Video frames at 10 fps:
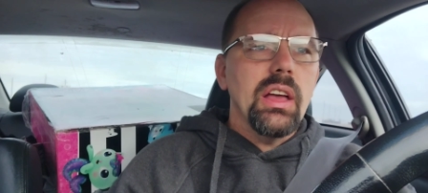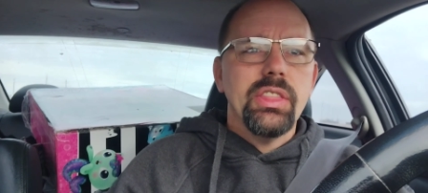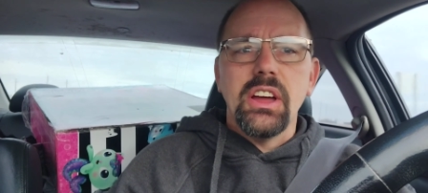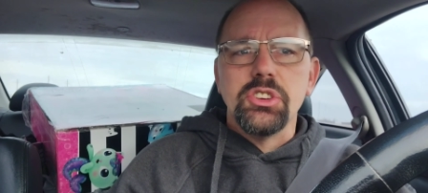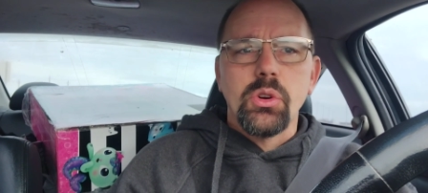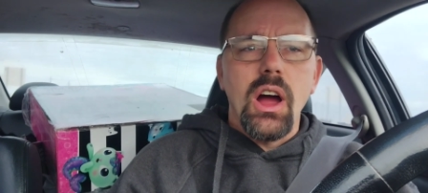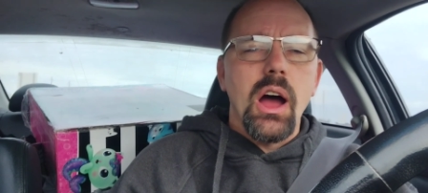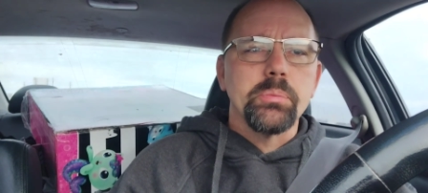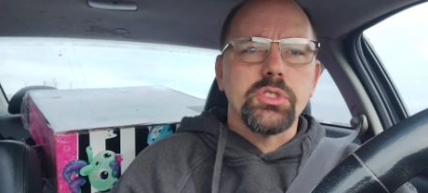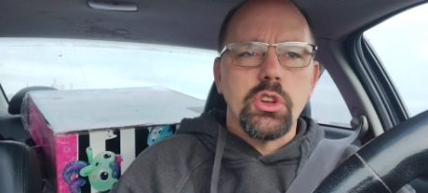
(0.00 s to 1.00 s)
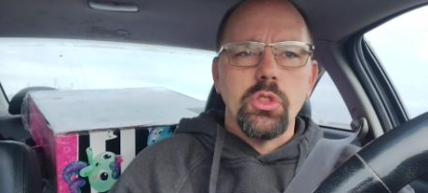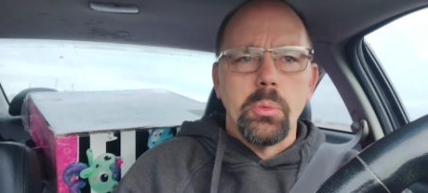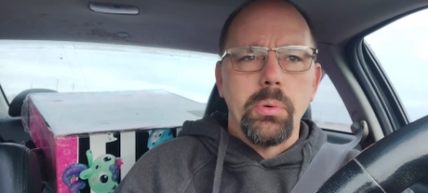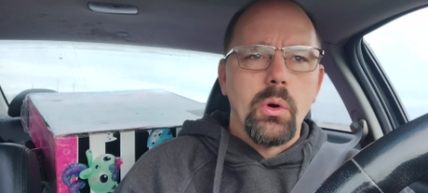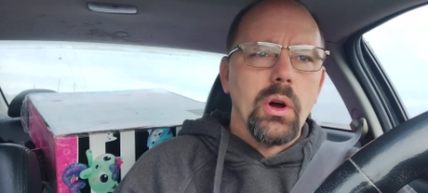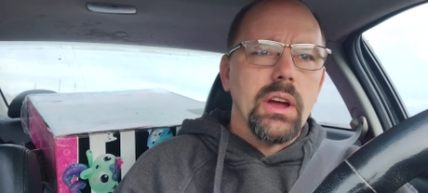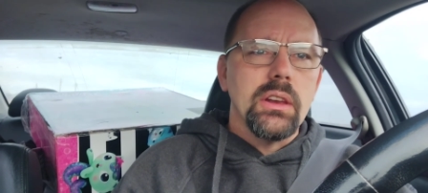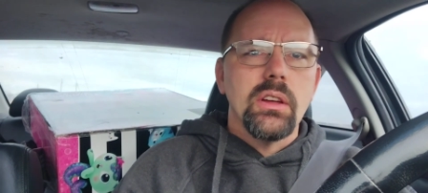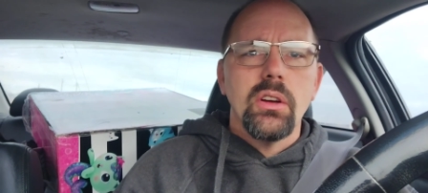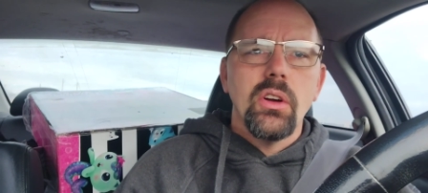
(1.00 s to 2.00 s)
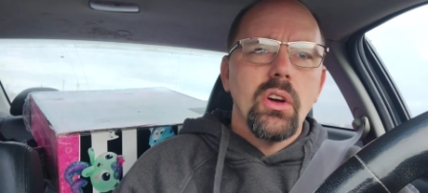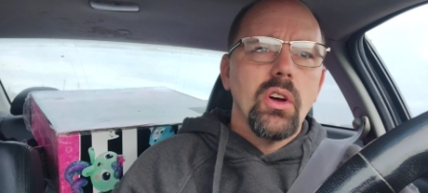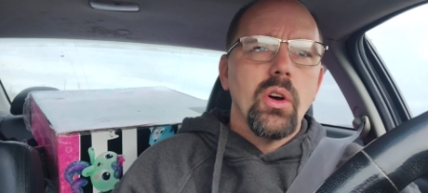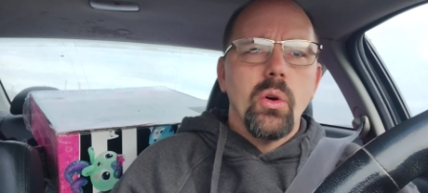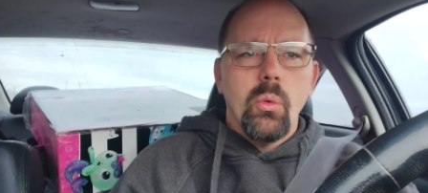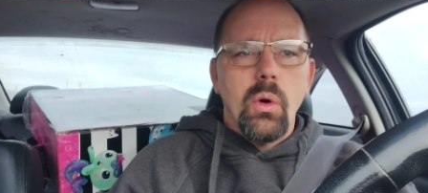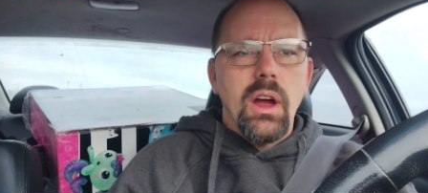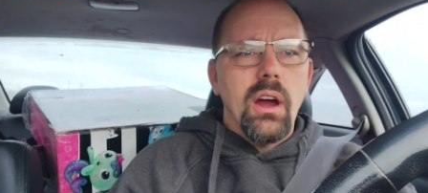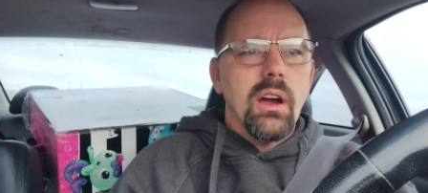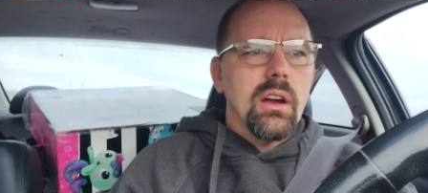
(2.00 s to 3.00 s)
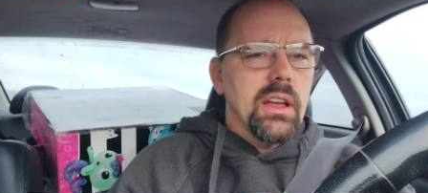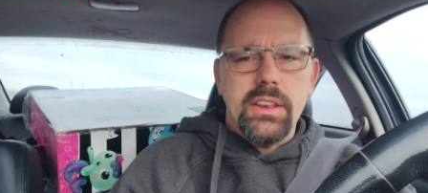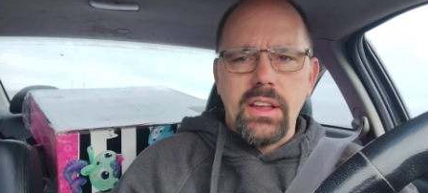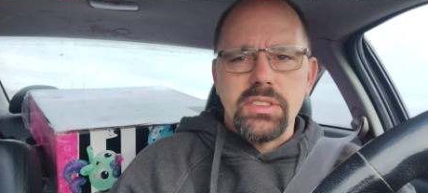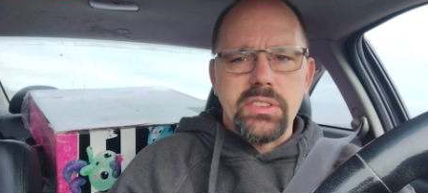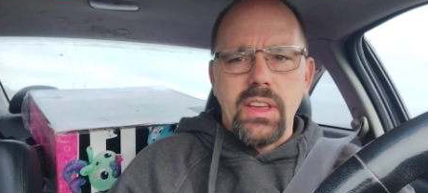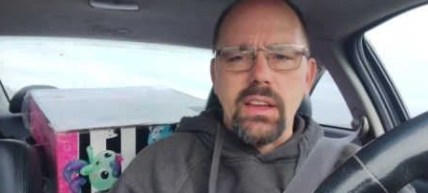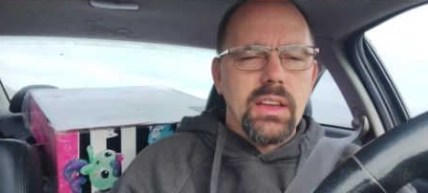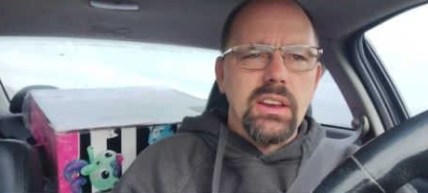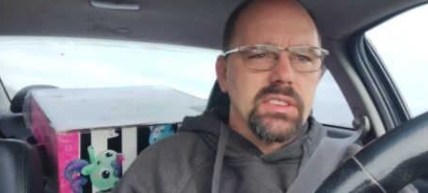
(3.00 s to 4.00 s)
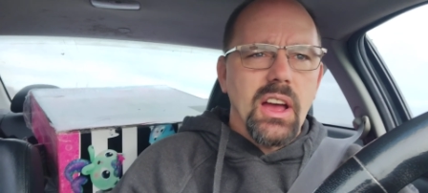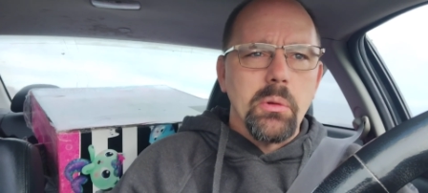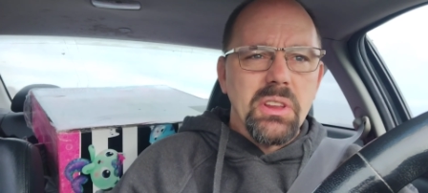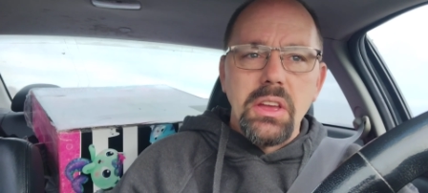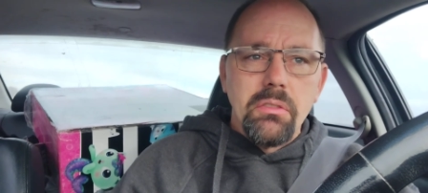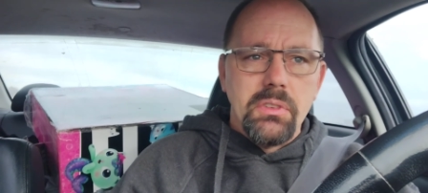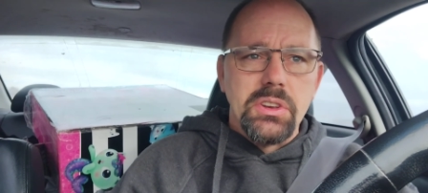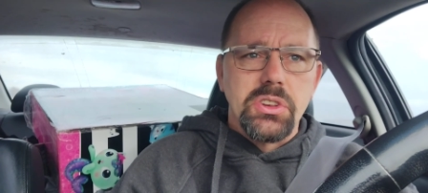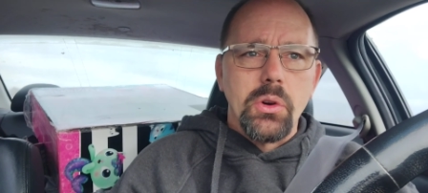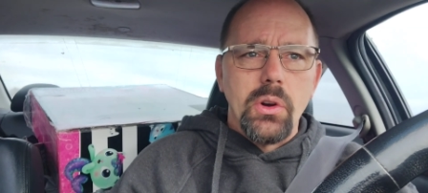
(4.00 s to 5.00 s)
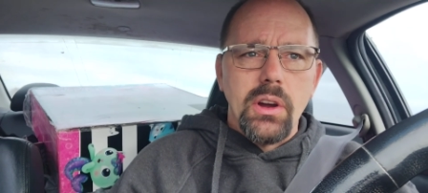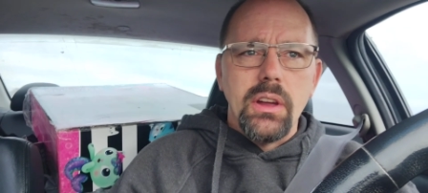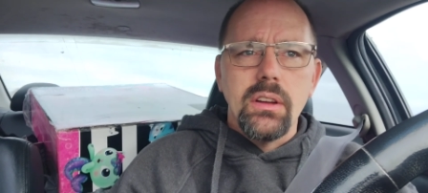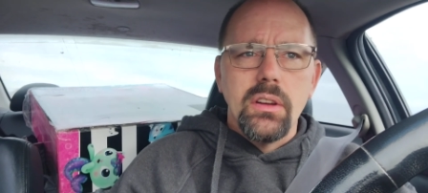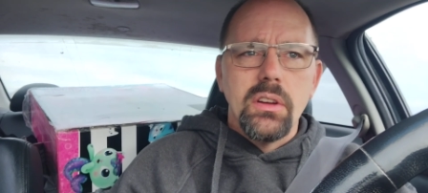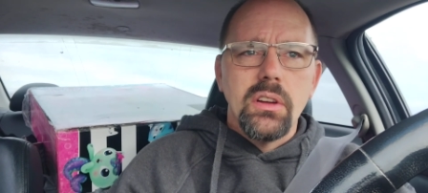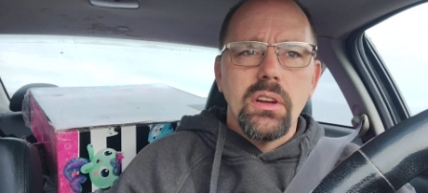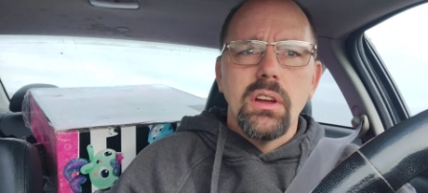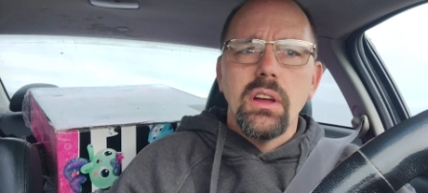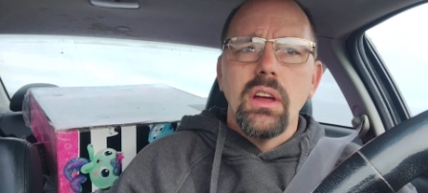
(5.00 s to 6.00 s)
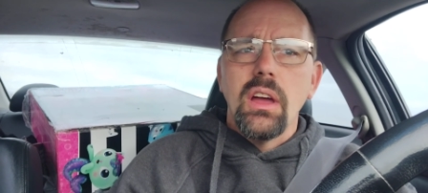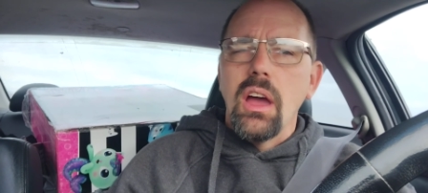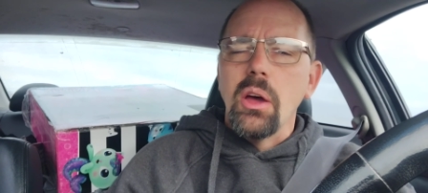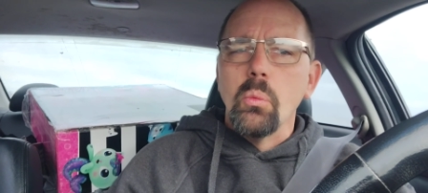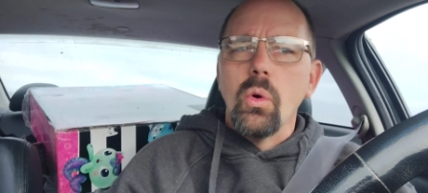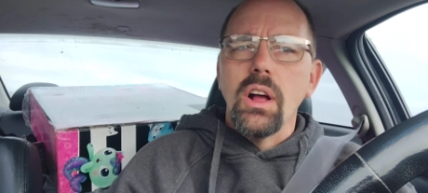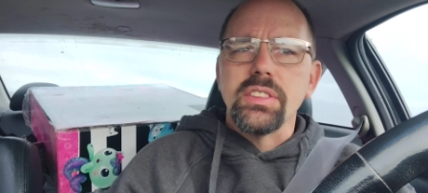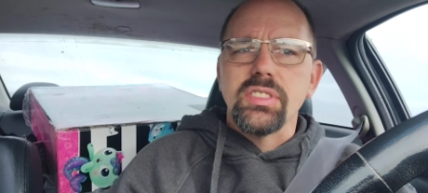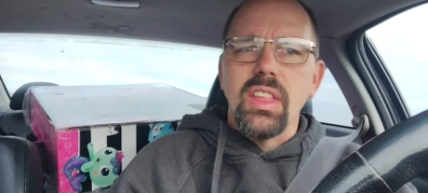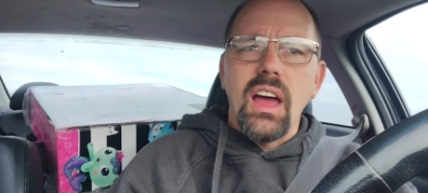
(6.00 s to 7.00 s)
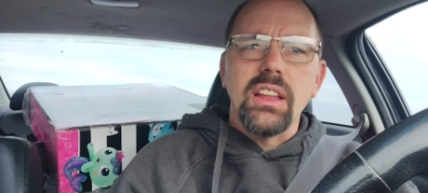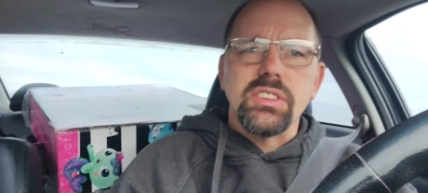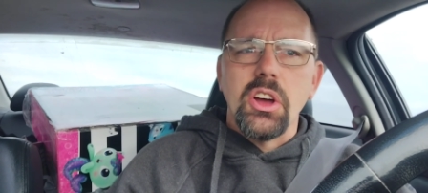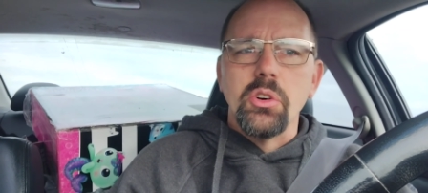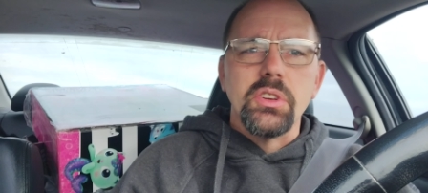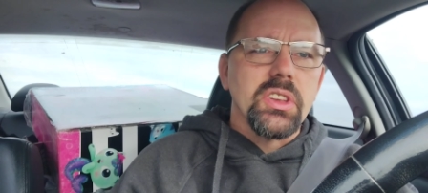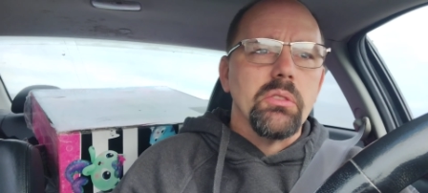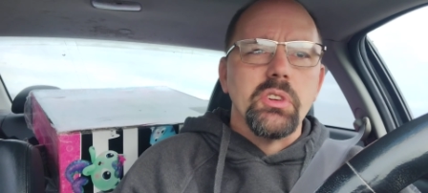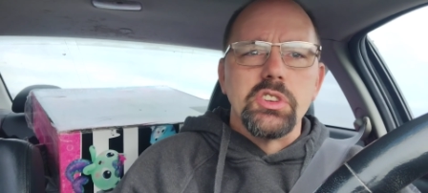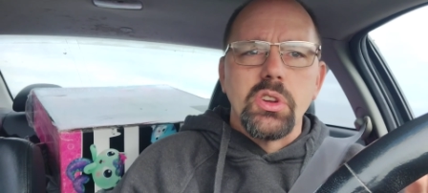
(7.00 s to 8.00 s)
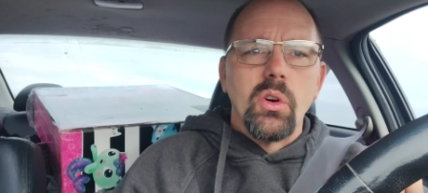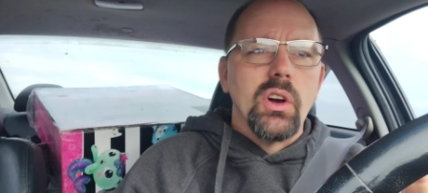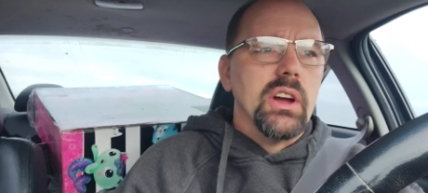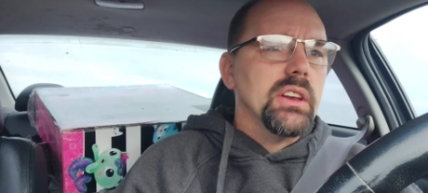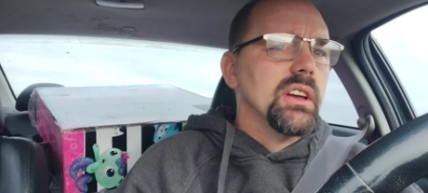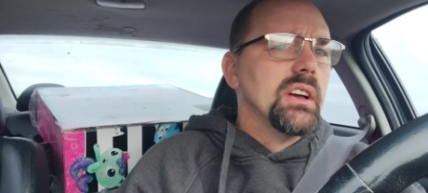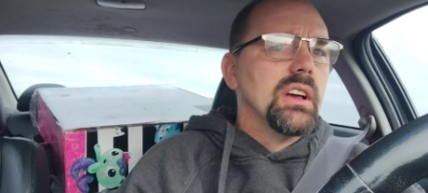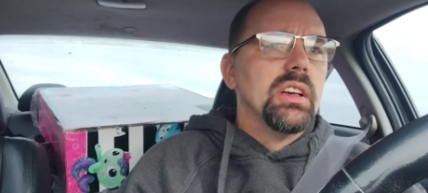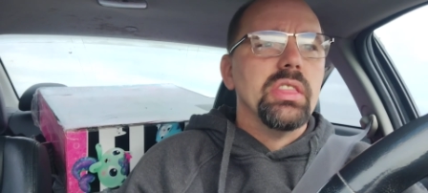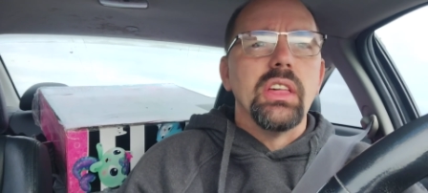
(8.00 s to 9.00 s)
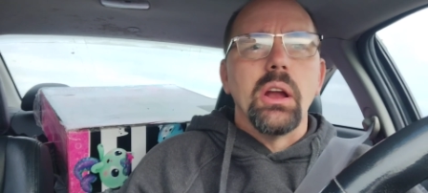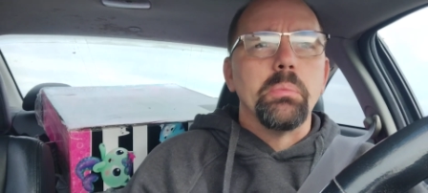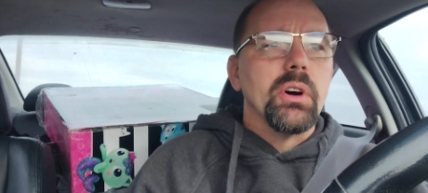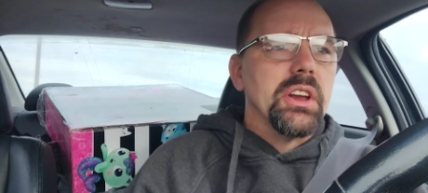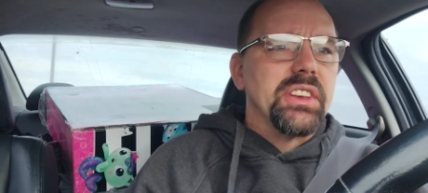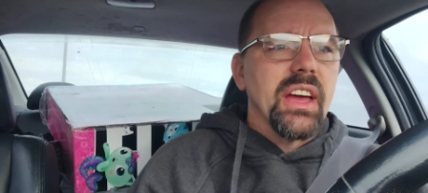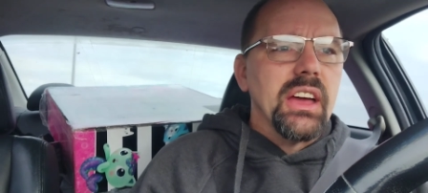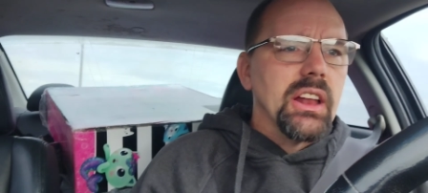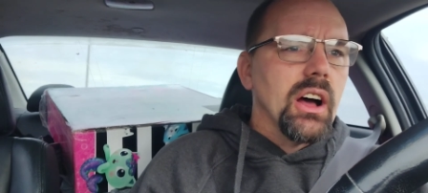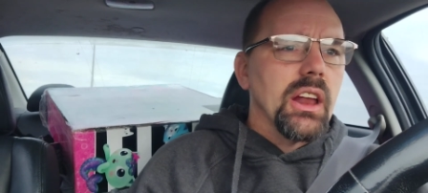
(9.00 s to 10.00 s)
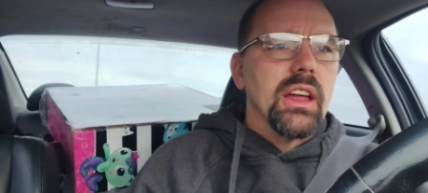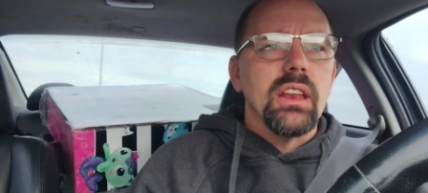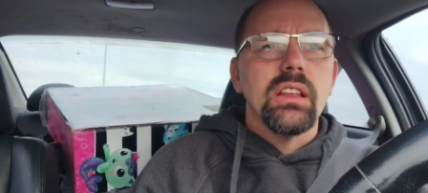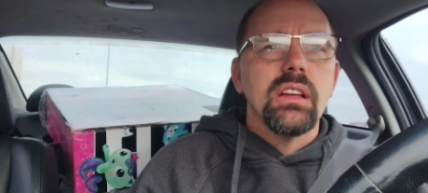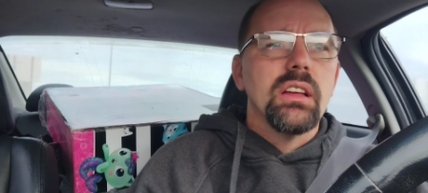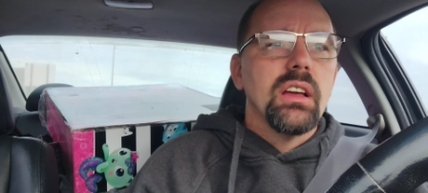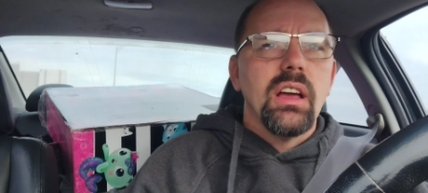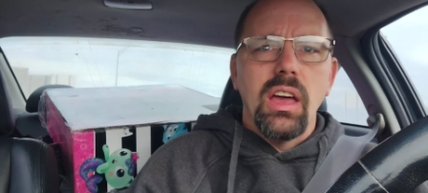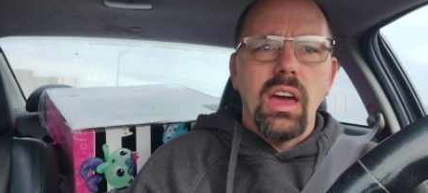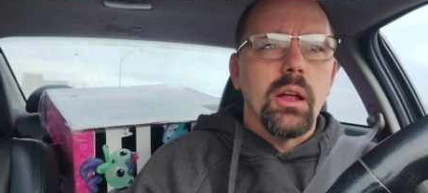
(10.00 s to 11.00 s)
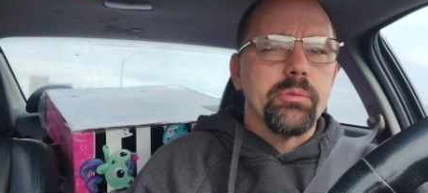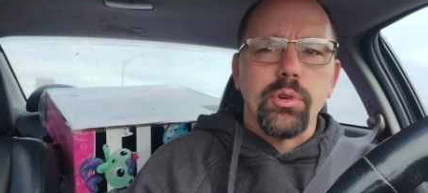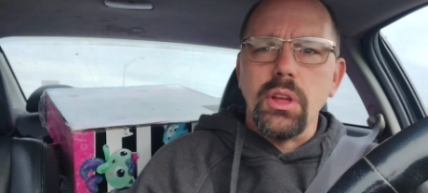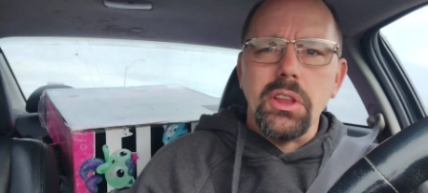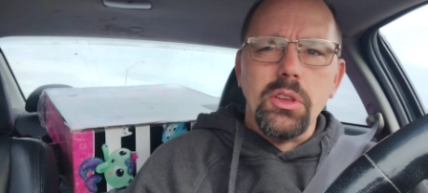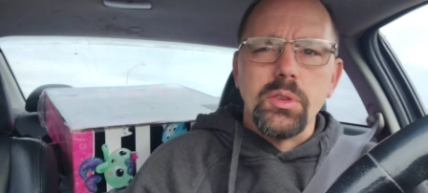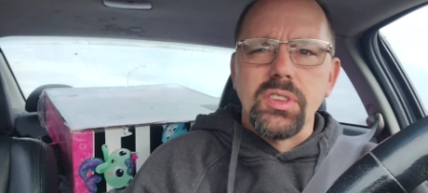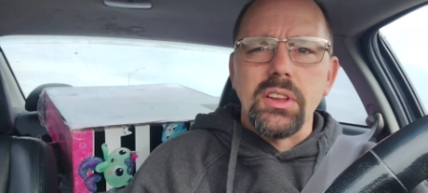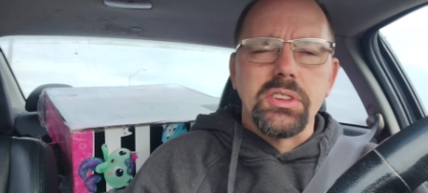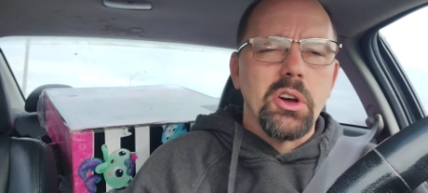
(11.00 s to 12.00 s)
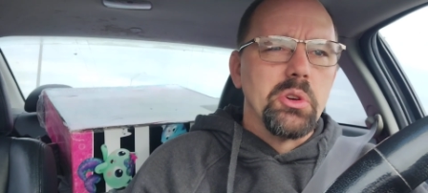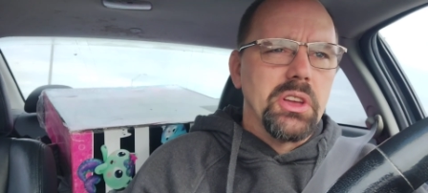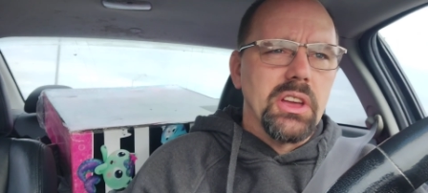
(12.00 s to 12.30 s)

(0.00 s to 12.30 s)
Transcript: they drop to the point where it doesn't take any time to inventory. And once that tote is inventoried, then I put a date on it, and I'm free to use that tote